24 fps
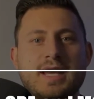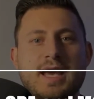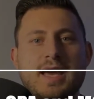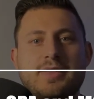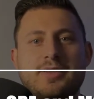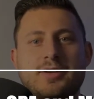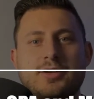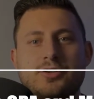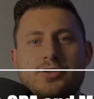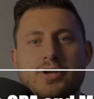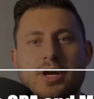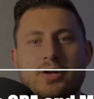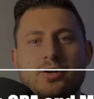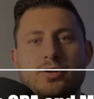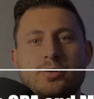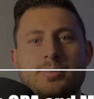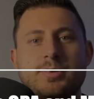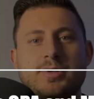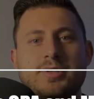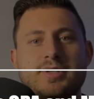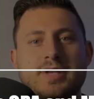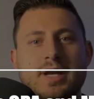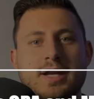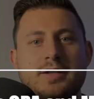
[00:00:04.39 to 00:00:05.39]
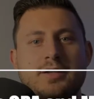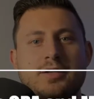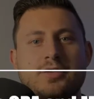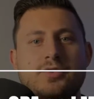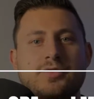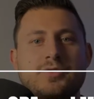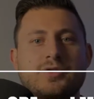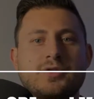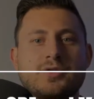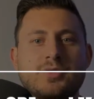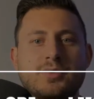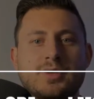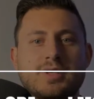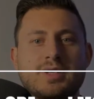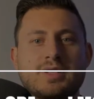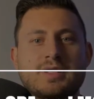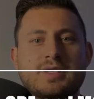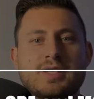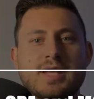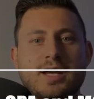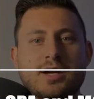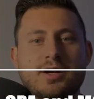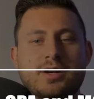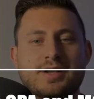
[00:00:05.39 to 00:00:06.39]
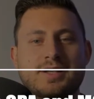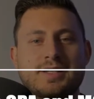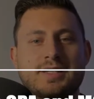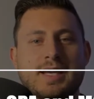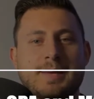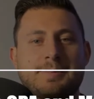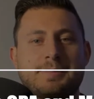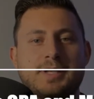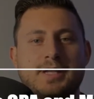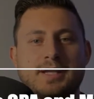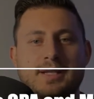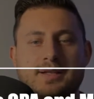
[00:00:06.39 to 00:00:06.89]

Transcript: and the general percentage of students that are accepted